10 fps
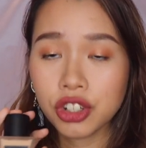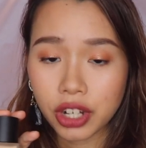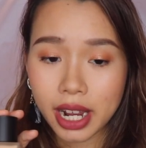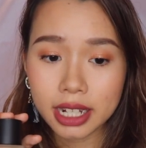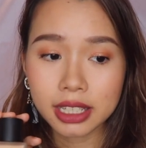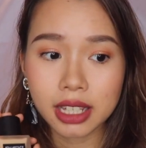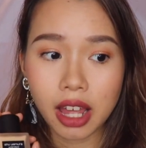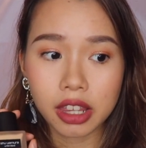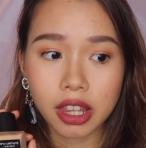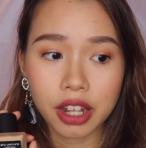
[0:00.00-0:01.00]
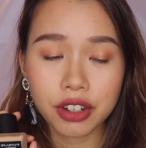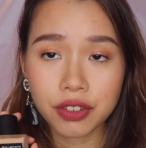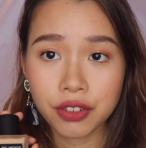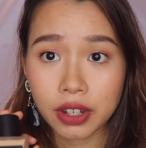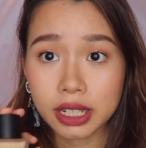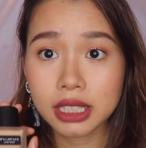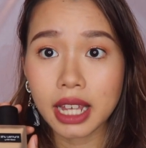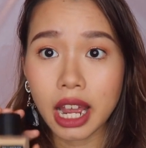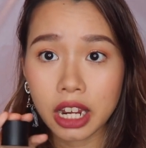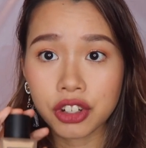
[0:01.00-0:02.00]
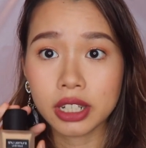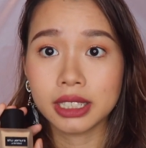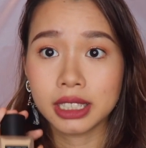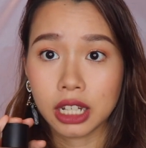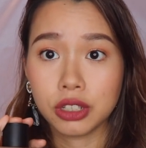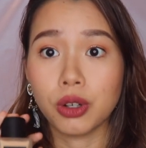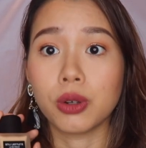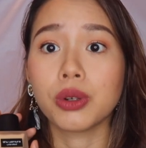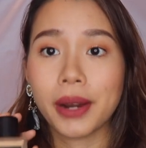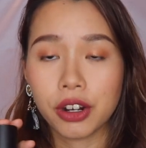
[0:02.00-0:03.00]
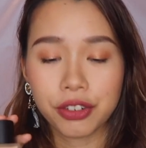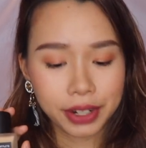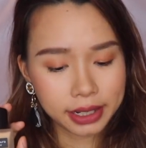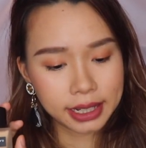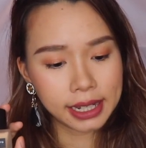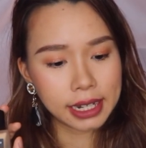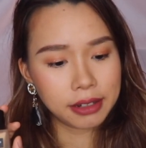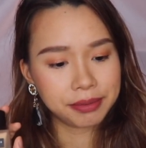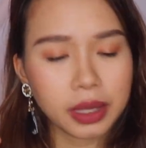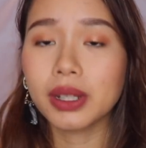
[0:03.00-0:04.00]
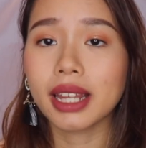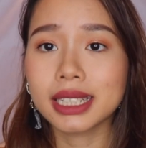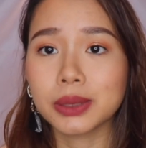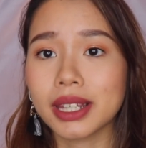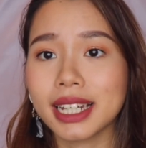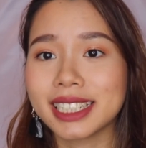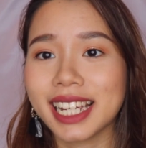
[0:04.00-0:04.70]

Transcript: shades that fits Asian skin tone perfectly. Well, that's what they